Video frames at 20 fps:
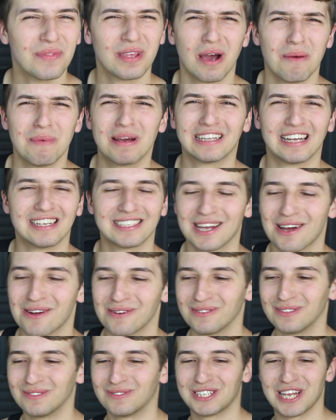I made that
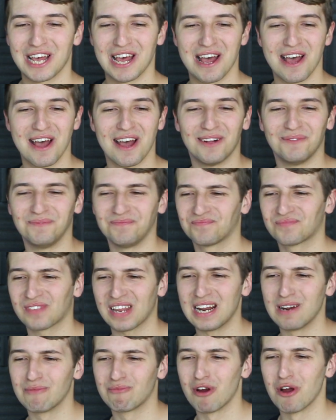sound
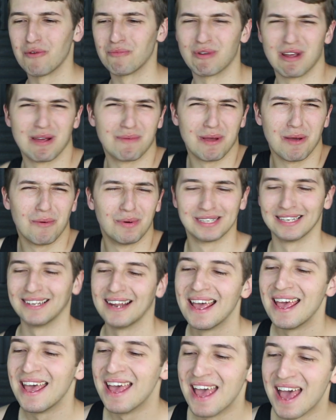inappropriate, but it wasn't.
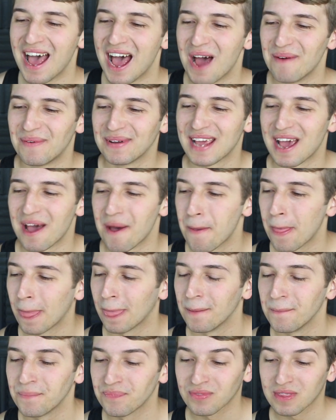But yeah,
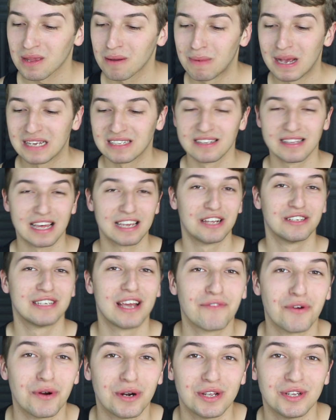basically, thank you to
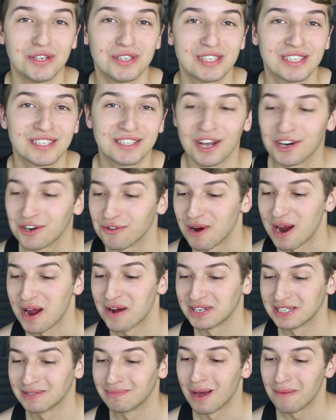everyone who's stuck
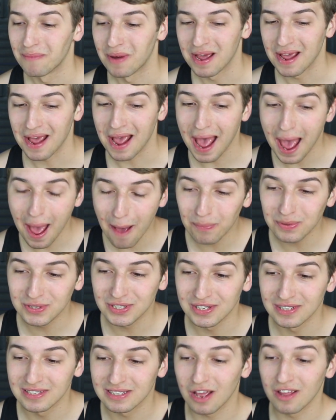around despite my
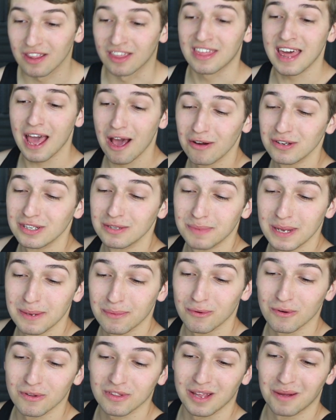absence. 1,000
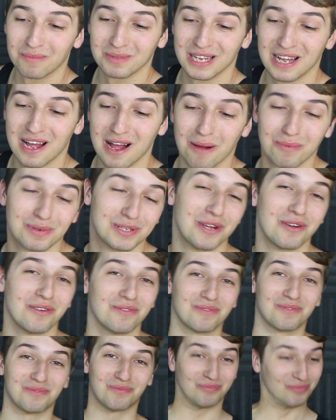people will thumbs it up, so
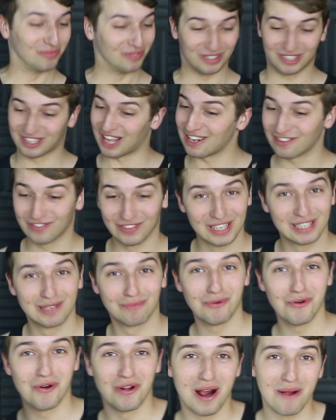thanks for the
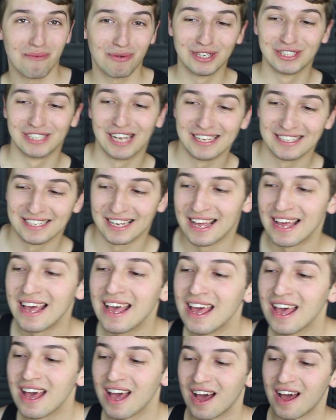support, I appreciate it.
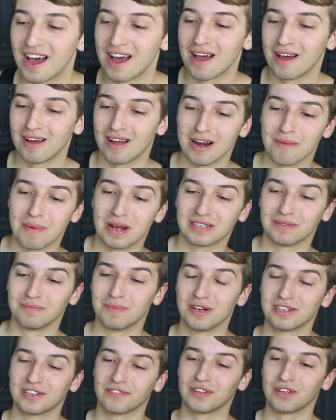And I imagine
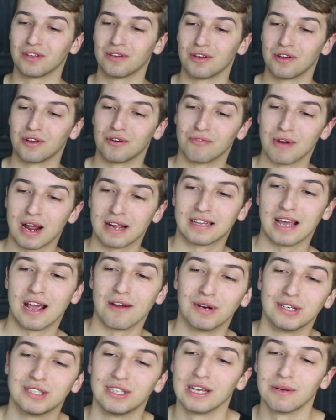most of you who read that
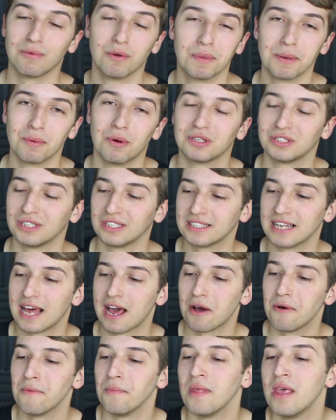originally would be watching this
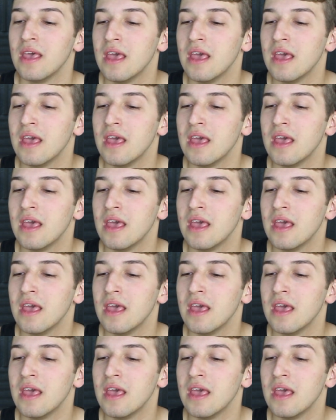now.